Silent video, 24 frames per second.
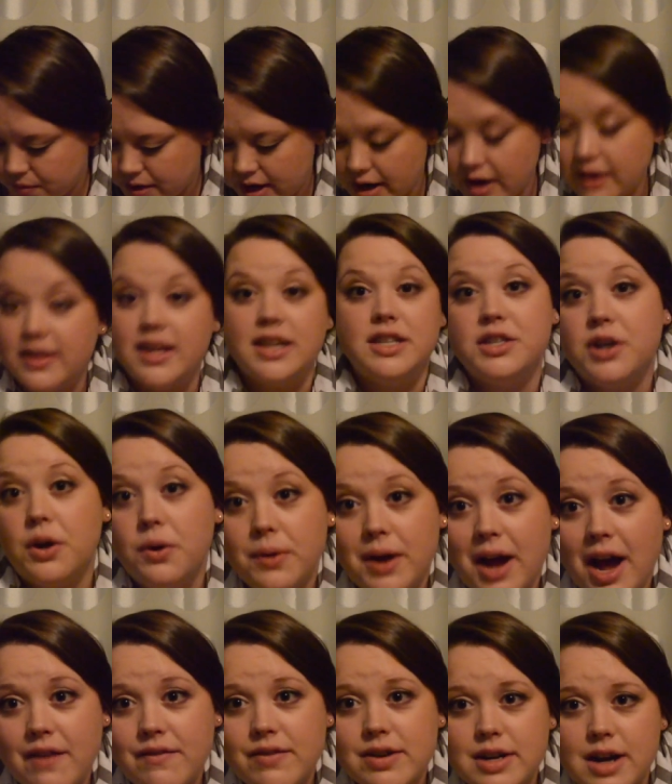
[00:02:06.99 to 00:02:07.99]
where they don't
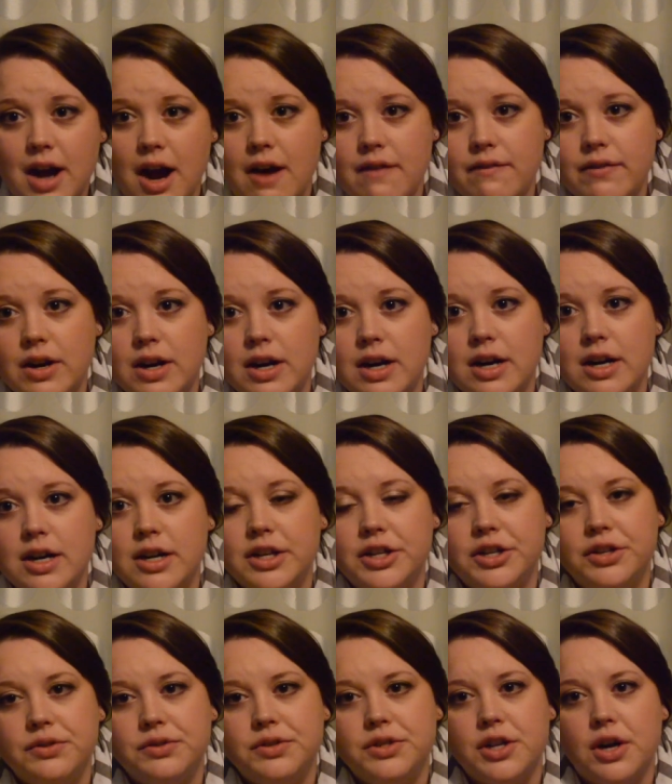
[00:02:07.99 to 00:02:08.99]
have a cover,
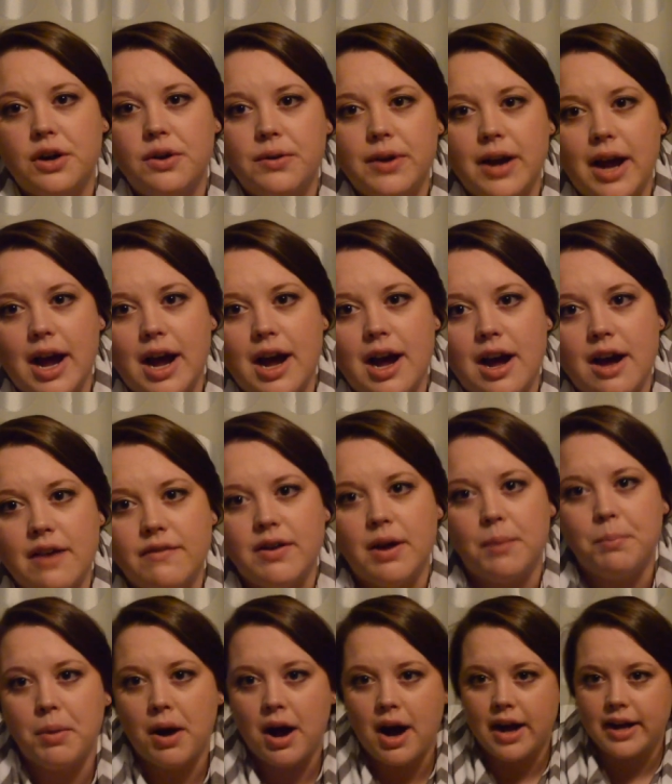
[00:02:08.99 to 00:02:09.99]
you don't have
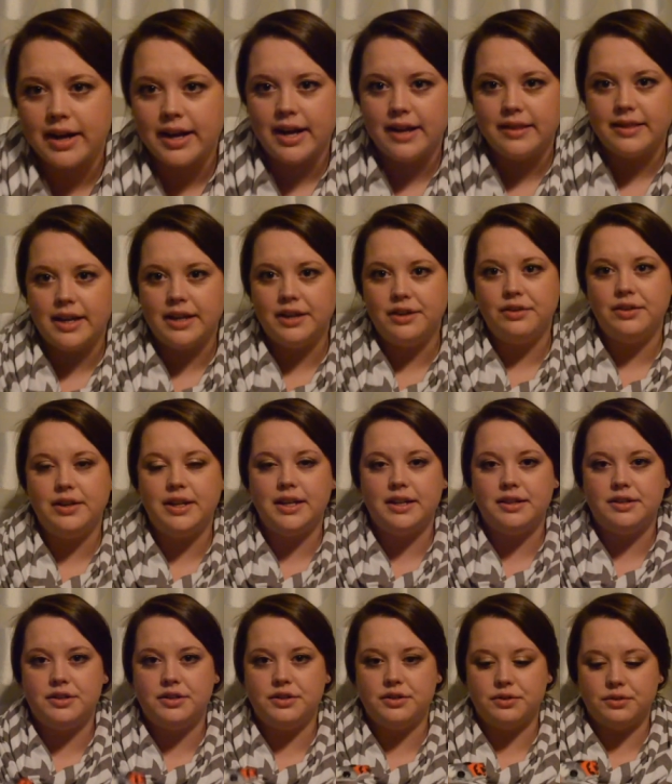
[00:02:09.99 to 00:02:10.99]
a pocket that you
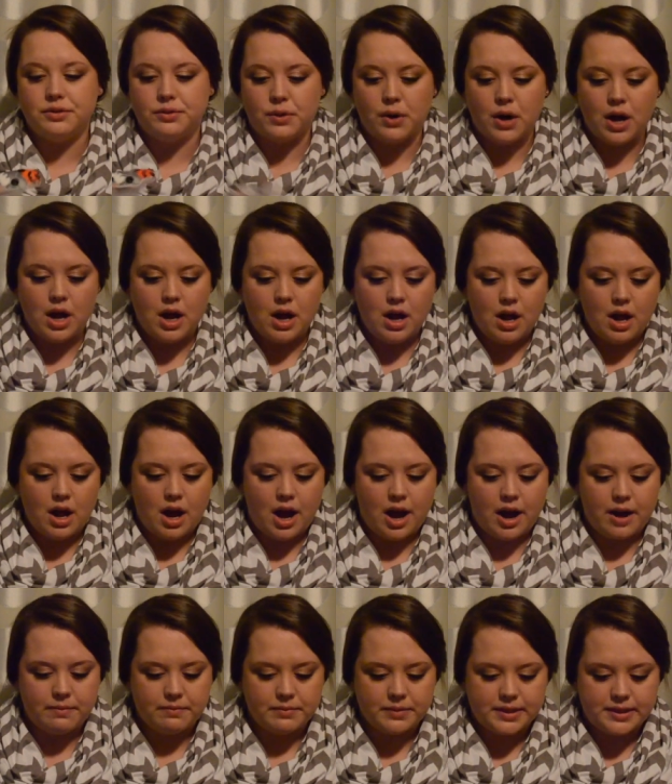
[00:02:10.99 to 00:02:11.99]
need to
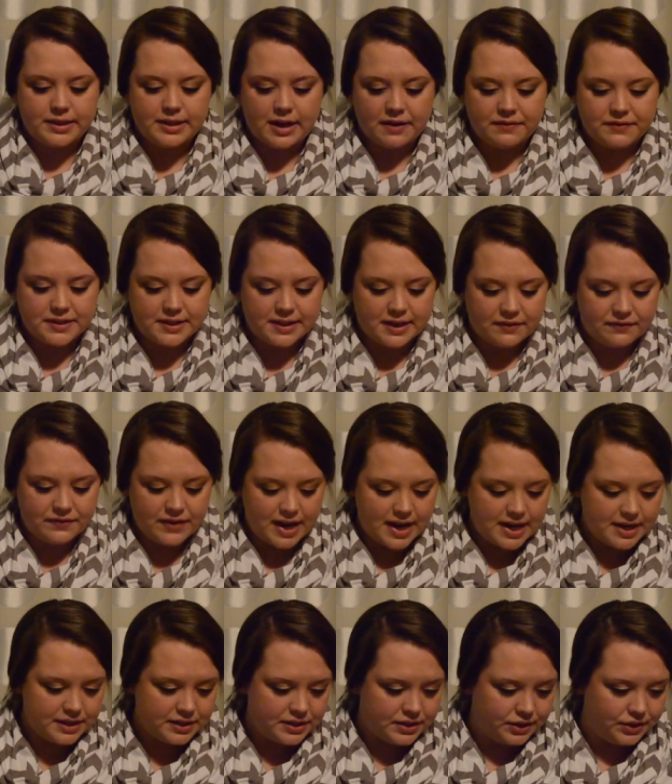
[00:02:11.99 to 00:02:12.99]
um, stuff stuff
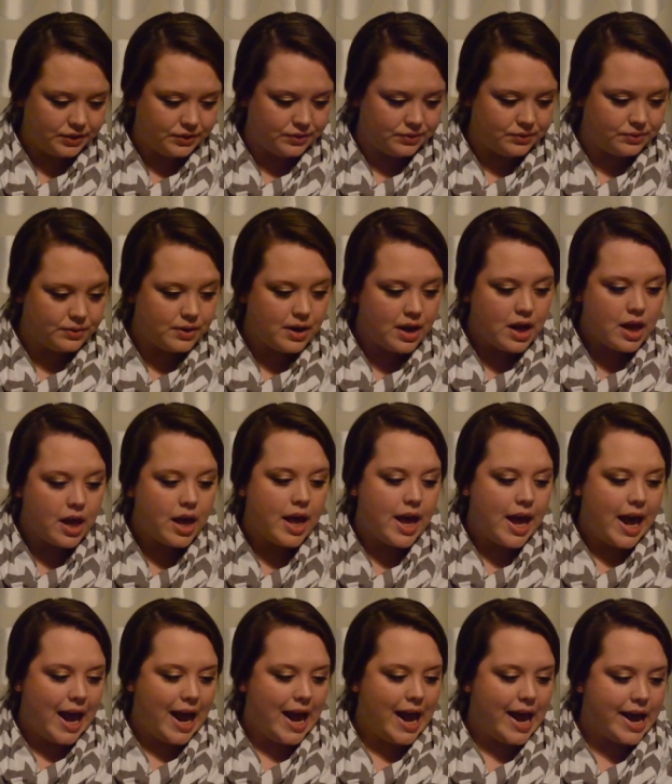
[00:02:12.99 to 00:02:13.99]
into.
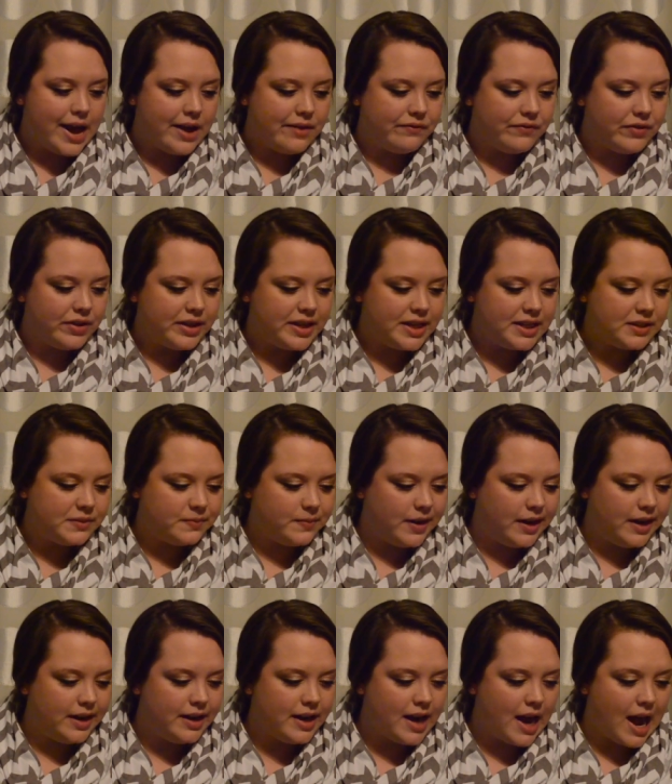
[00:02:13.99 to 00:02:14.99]
And for this
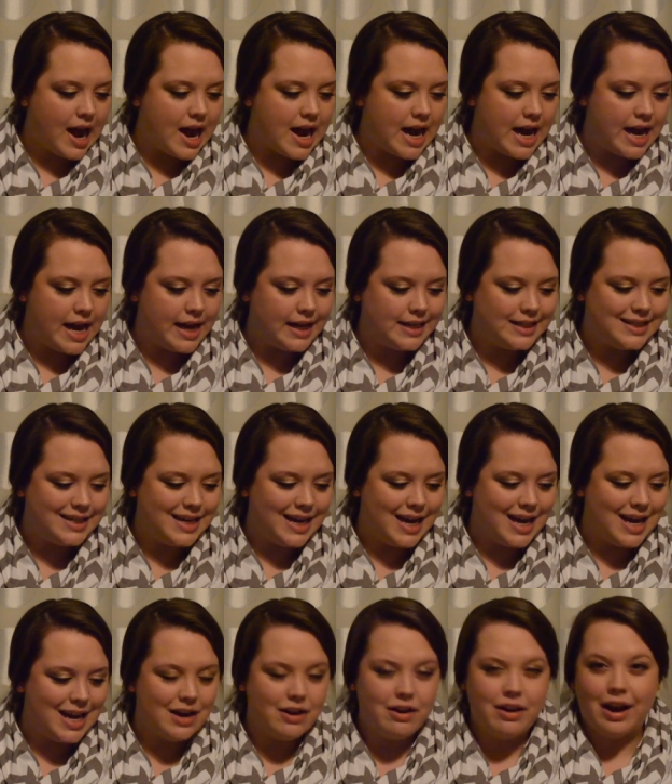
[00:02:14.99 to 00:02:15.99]
one, I
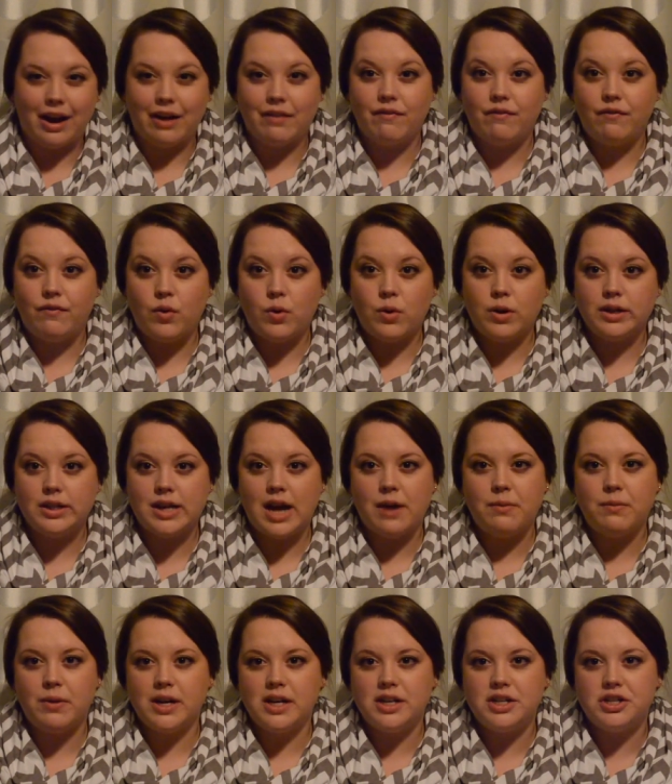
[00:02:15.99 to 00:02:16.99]
did like four, I
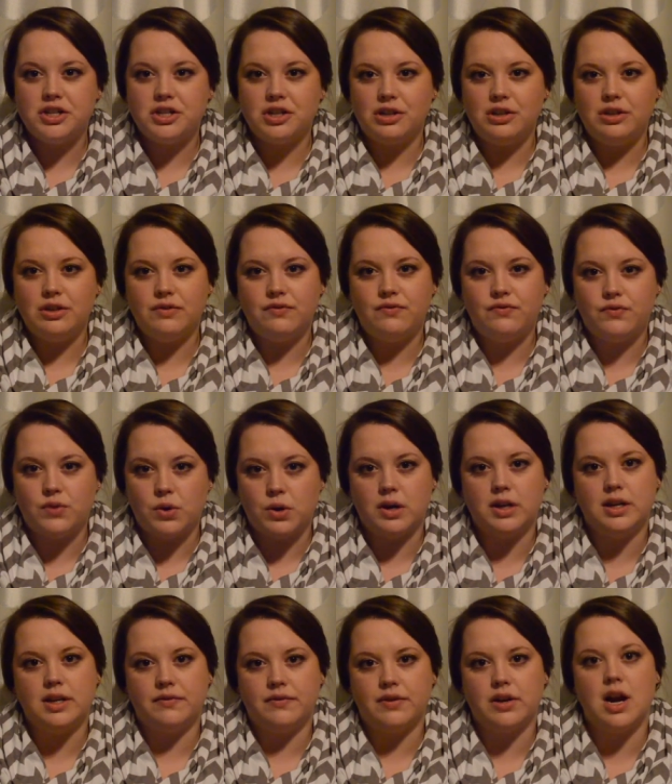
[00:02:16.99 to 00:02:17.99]
wanted to show you
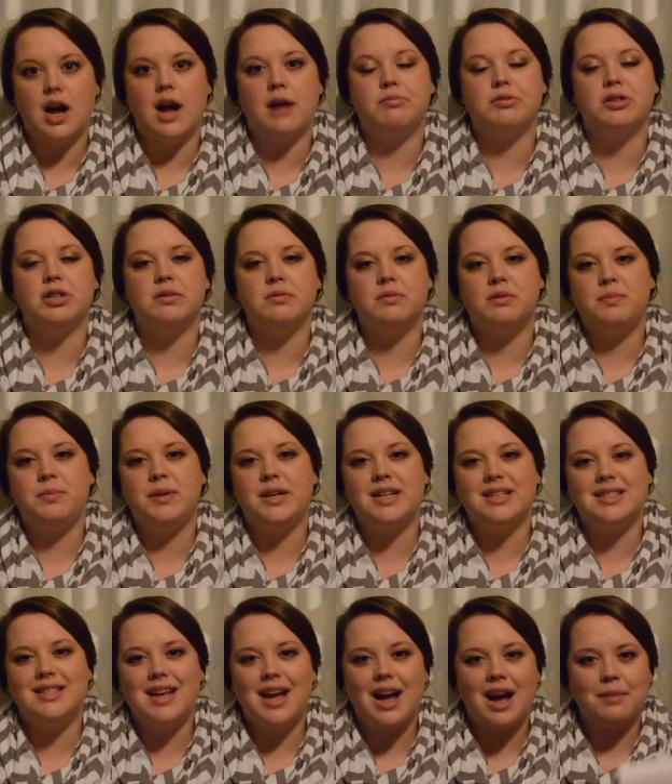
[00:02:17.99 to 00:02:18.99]
four different options
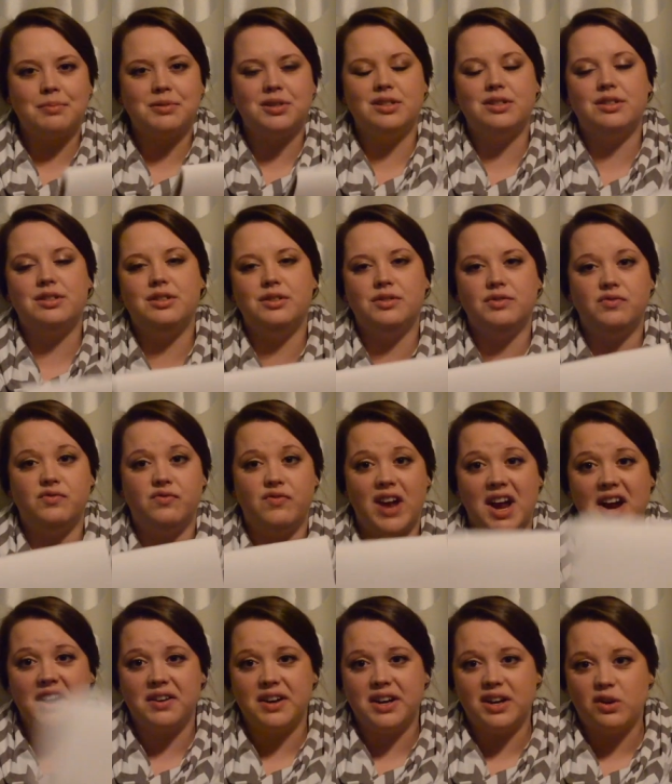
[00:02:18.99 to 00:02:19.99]
because the options do
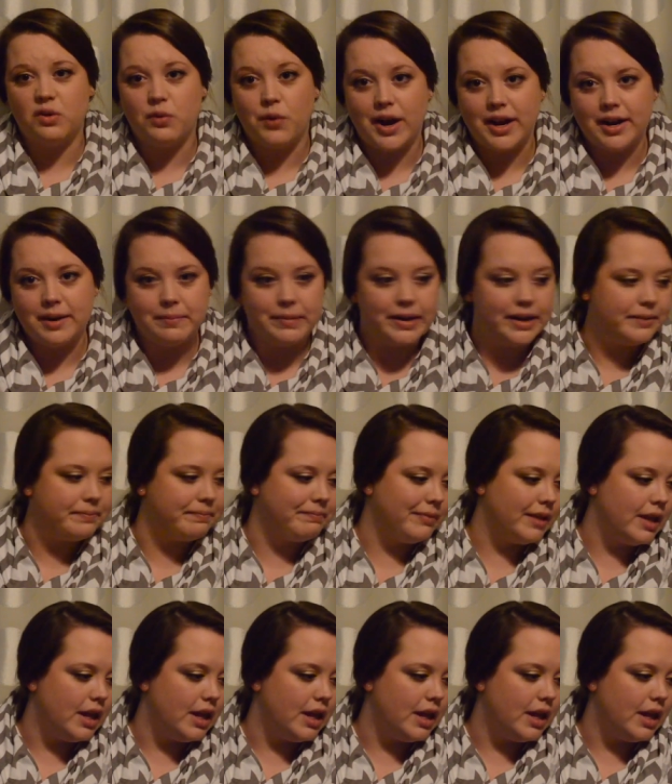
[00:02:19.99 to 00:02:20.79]
vary quite a bit.